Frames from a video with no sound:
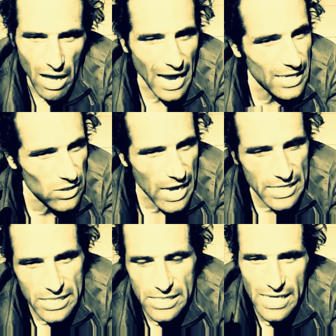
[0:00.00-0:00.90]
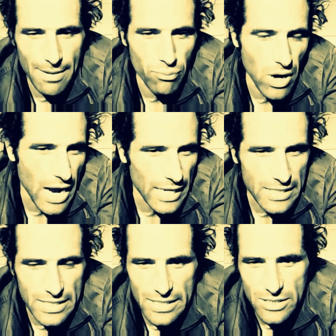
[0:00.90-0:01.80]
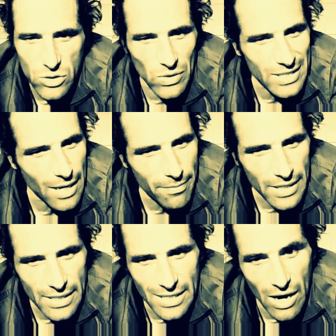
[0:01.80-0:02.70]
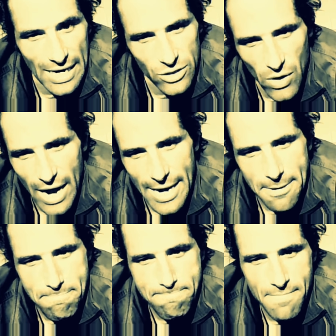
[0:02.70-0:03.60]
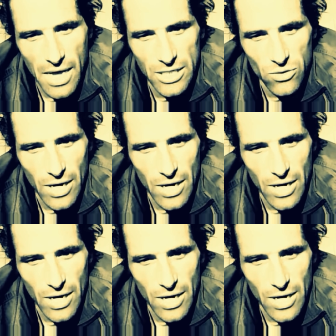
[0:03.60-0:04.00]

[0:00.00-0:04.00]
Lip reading: I could license that product to a company. I tried a